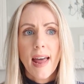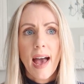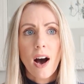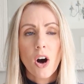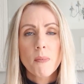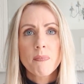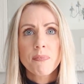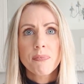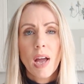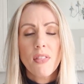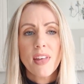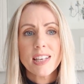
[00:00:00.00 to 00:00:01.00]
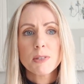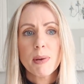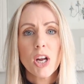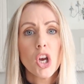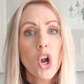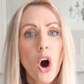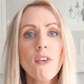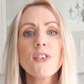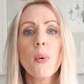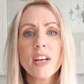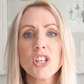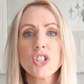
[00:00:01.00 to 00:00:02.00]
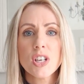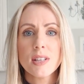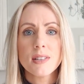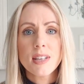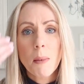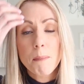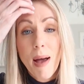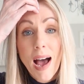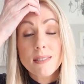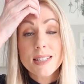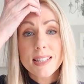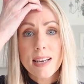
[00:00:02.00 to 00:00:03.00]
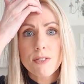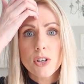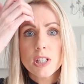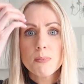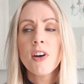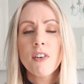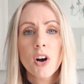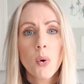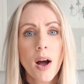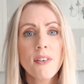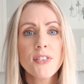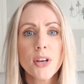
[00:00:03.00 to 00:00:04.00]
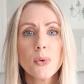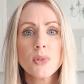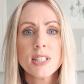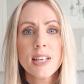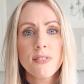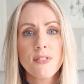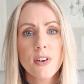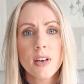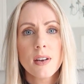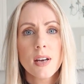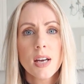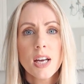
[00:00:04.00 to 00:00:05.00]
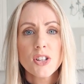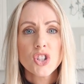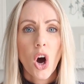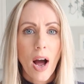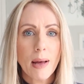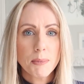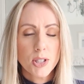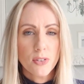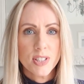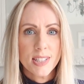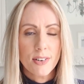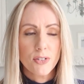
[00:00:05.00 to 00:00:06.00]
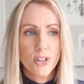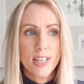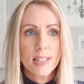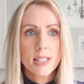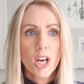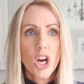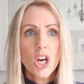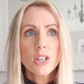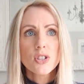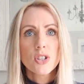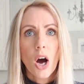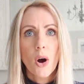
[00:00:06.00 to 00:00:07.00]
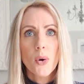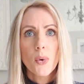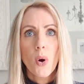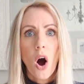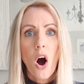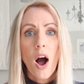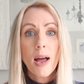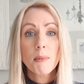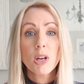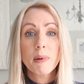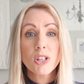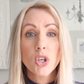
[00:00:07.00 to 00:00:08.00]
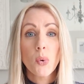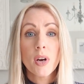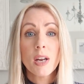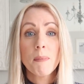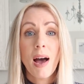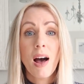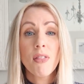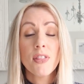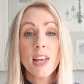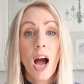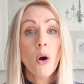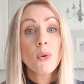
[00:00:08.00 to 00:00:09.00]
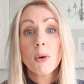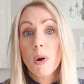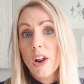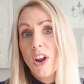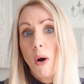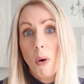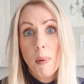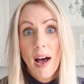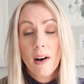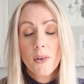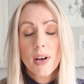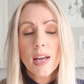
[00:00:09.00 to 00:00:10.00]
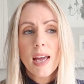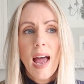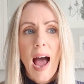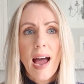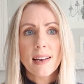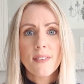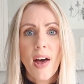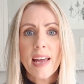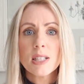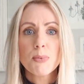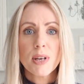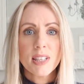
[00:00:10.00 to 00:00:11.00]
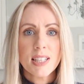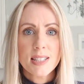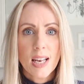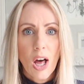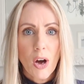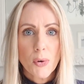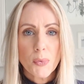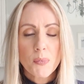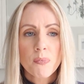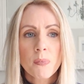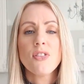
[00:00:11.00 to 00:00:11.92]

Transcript: Now there's been a lot of questions about steroids. There are quite a few different types of steroids, so I am going to be talking about the only one I know about, and that is prednisolone.